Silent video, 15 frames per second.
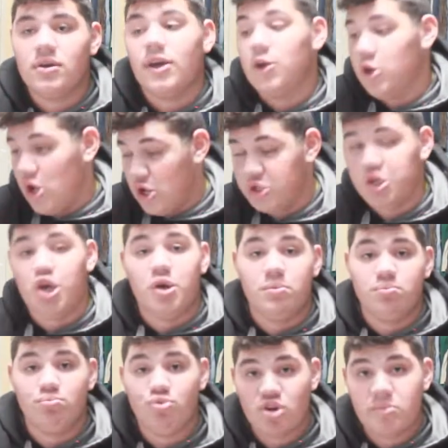And that's it
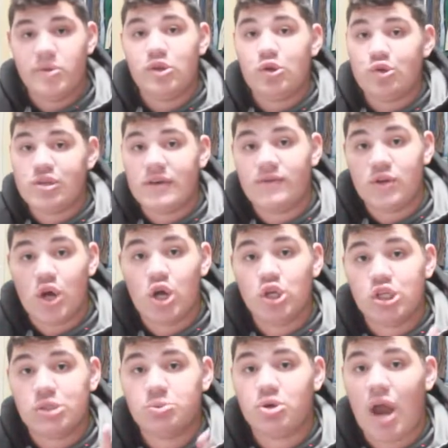bring me to 700
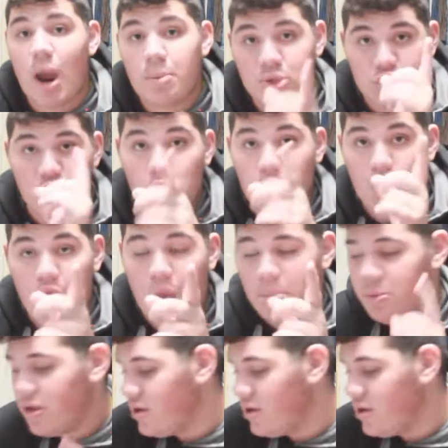subscribers, no crap.